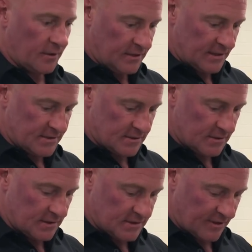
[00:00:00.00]

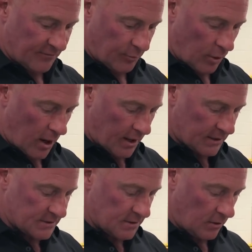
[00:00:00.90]
these different
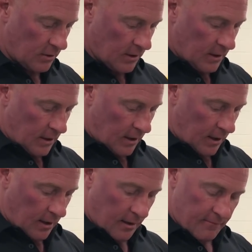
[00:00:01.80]
products. So
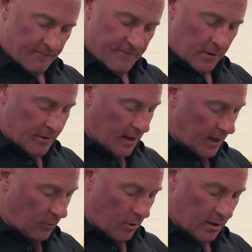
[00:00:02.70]
very high
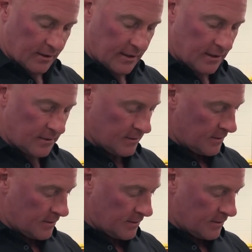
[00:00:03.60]
quality,